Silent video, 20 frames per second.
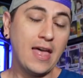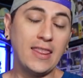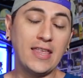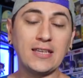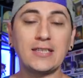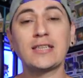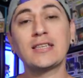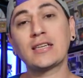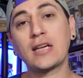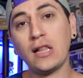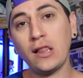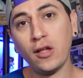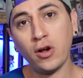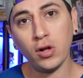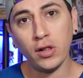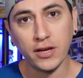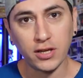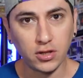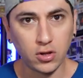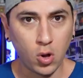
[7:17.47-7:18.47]
This is
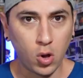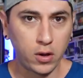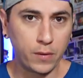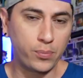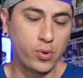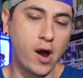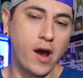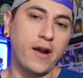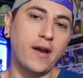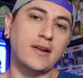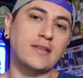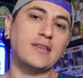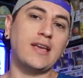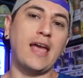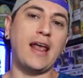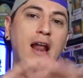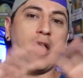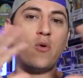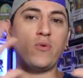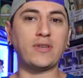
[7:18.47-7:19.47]
clearly stolen product,
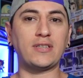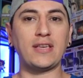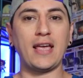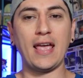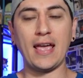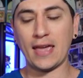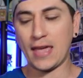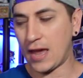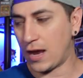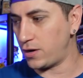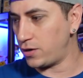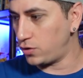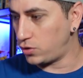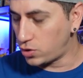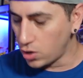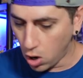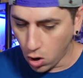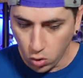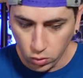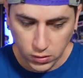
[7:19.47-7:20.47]
and I will say again,
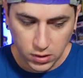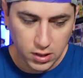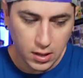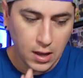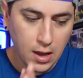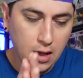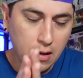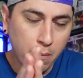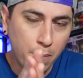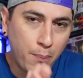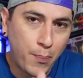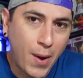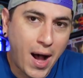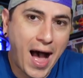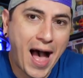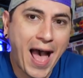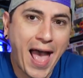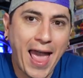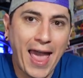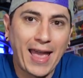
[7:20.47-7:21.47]
don't
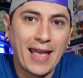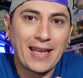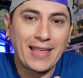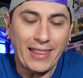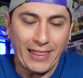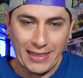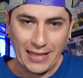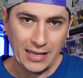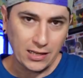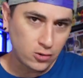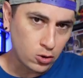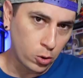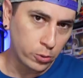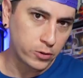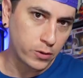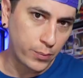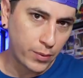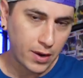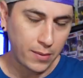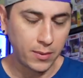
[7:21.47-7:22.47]
buy these
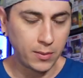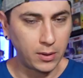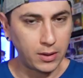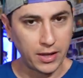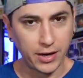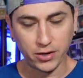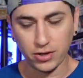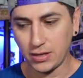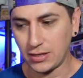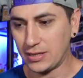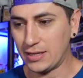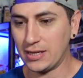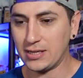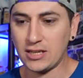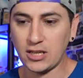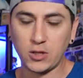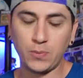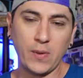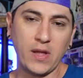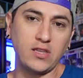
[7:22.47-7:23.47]
ultra premium collections
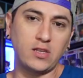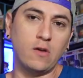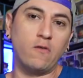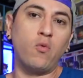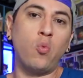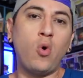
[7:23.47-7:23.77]
this expensive.